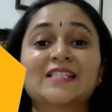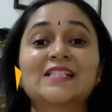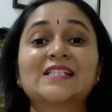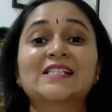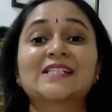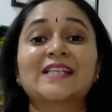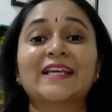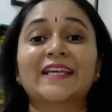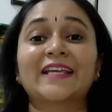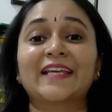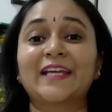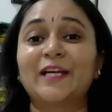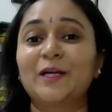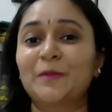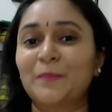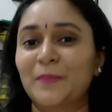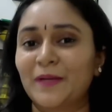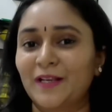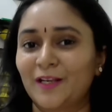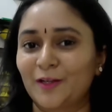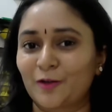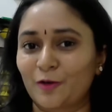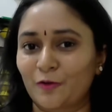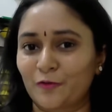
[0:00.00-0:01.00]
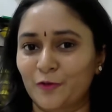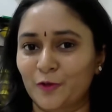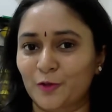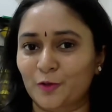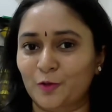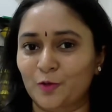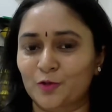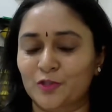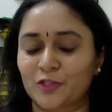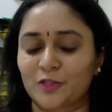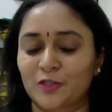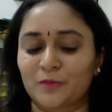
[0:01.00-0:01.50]
The second pillar of your
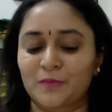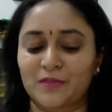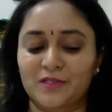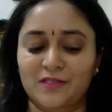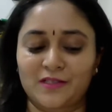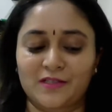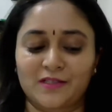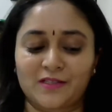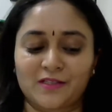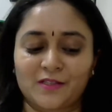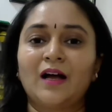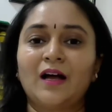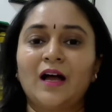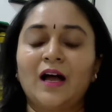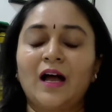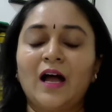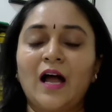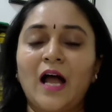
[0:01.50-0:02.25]
coaching business: